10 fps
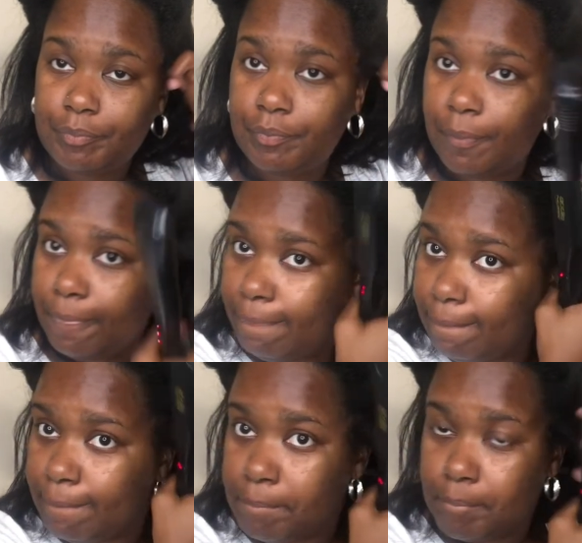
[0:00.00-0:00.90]

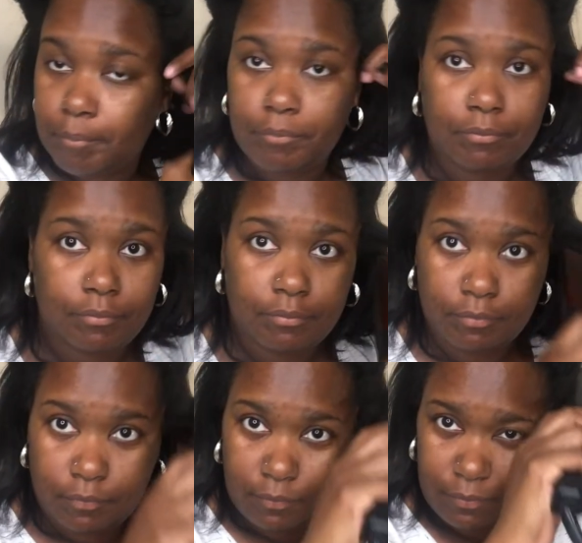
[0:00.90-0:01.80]

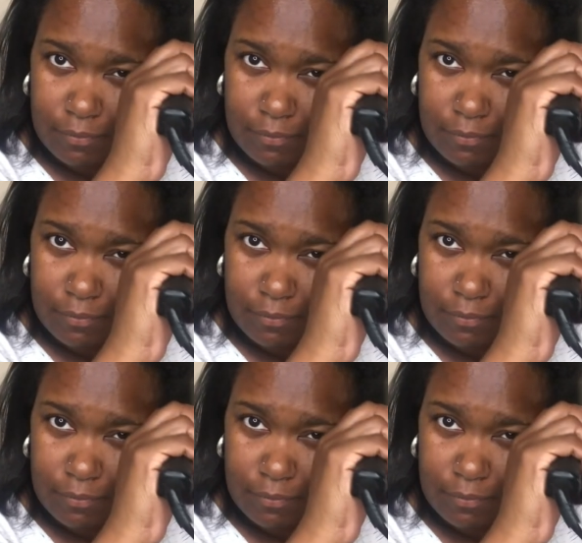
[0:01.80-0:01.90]
[no speech]